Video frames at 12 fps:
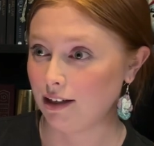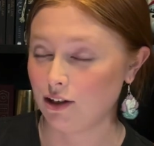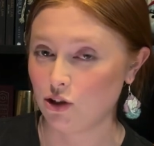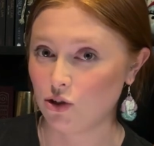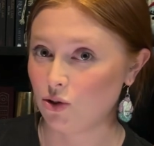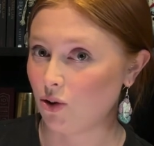
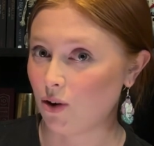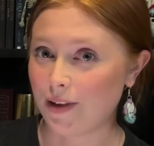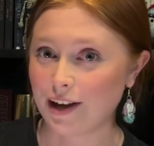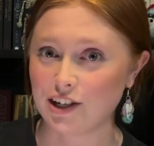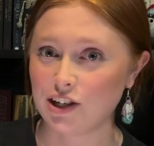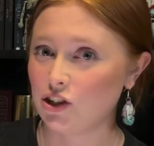So
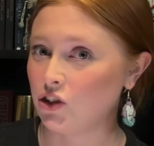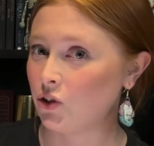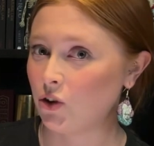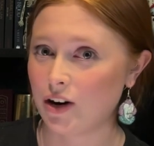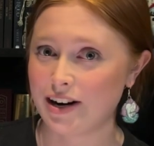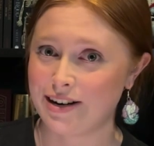that just
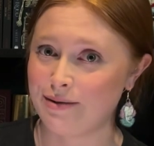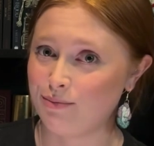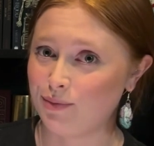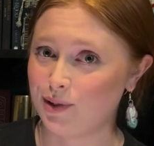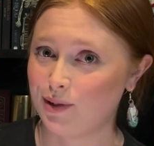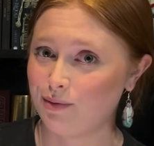
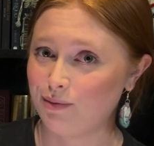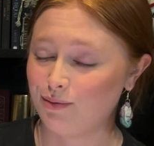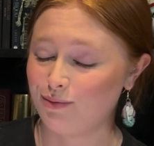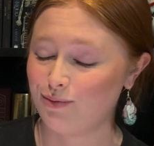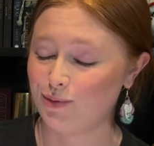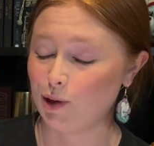screams
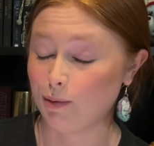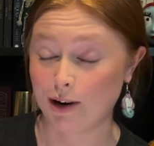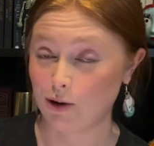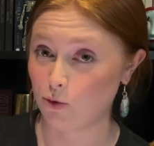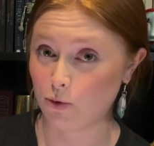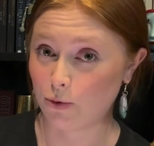
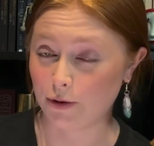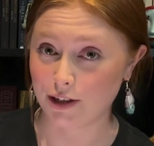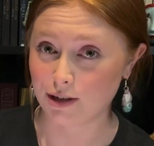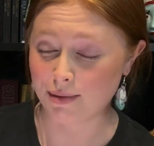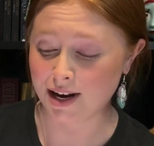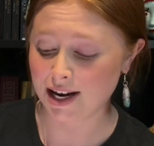supernatural thriller
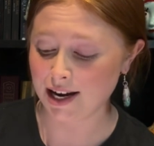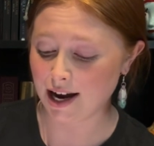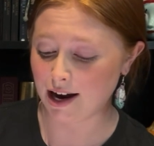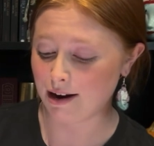to me.